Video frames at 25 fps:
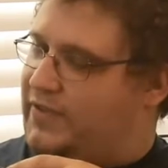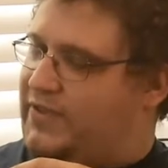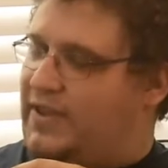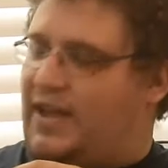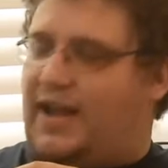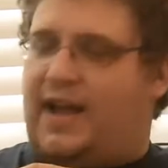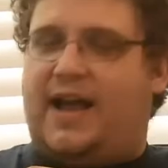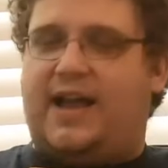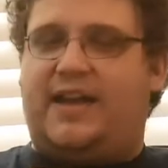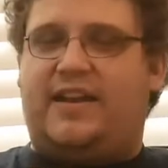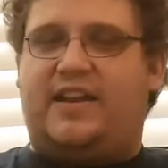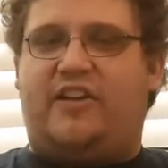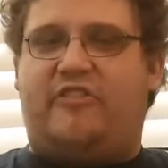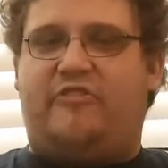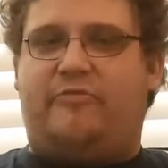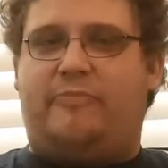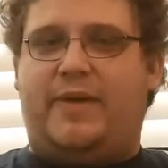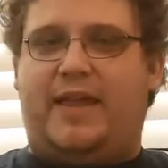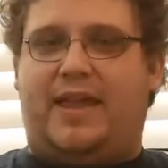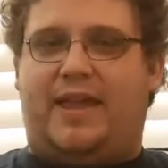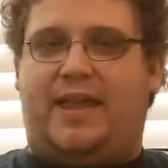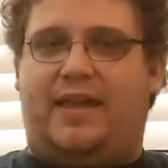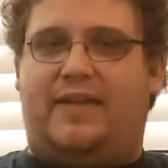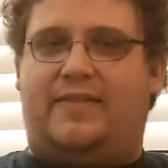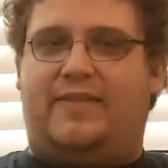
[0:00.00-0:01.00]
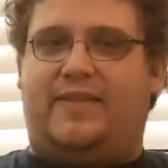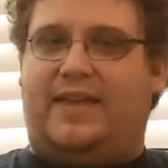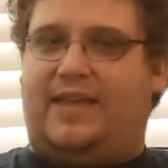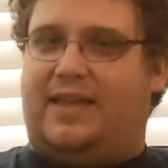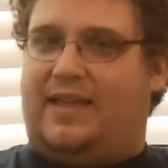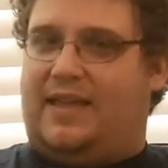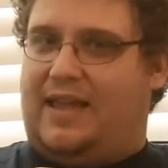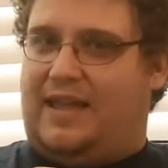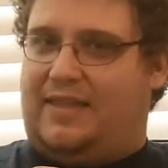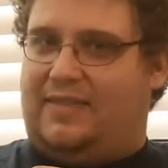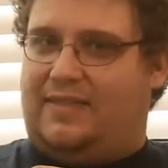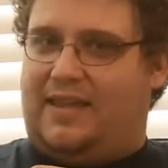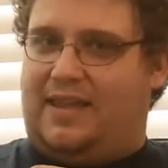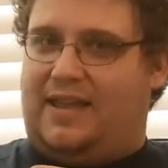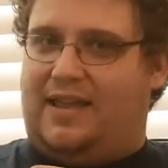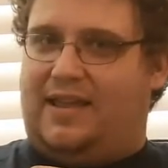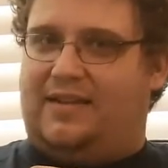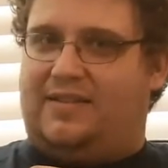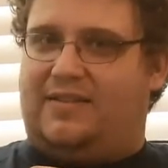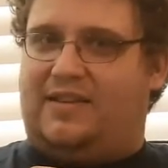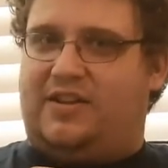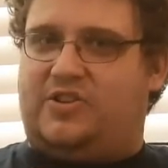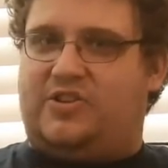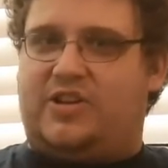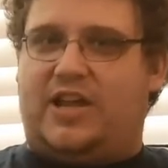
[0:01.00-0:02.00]
the INFP and the
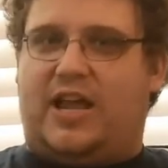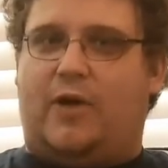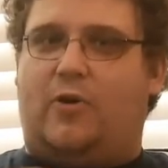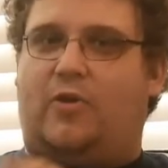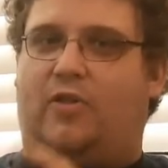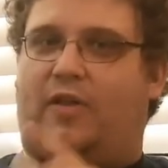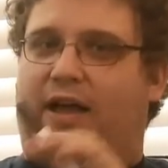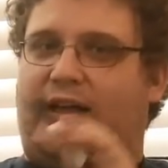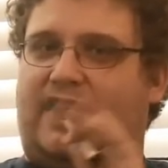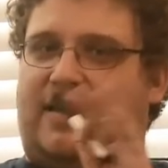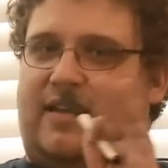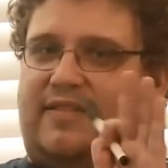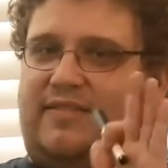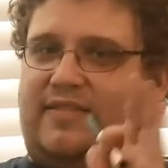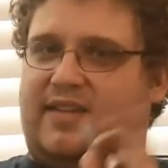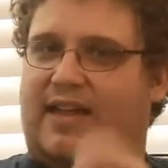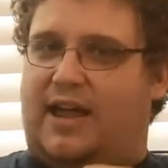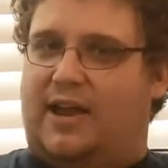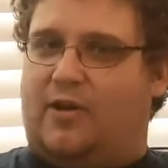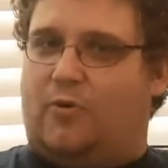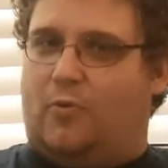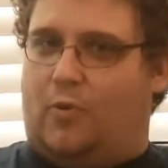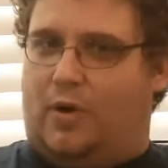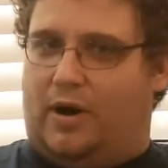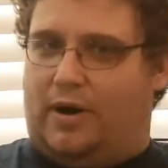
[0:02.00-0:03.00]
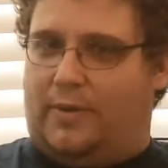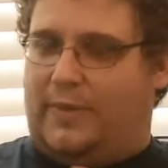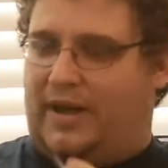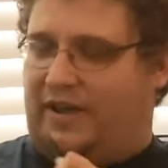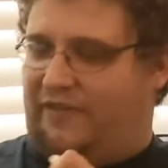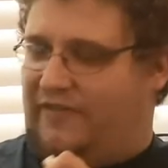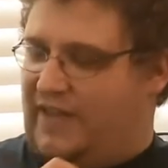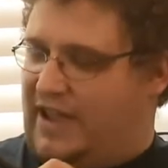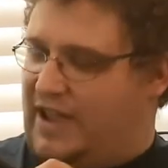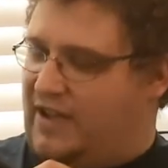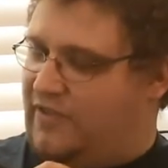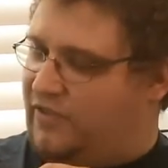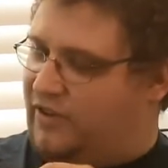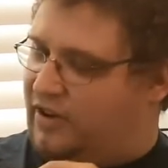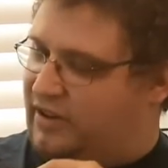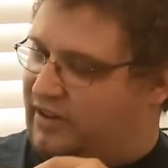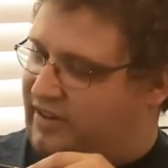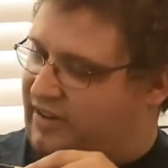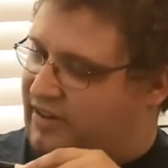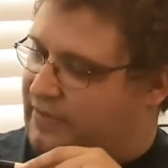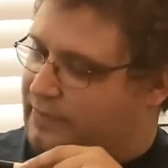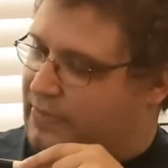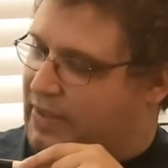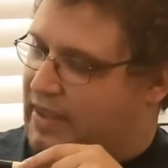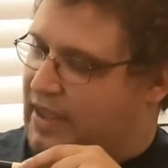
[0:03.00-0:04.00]
ENTJ, like I said, one of my
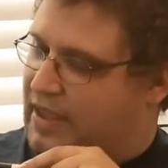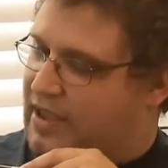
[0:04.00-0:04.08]
favorites.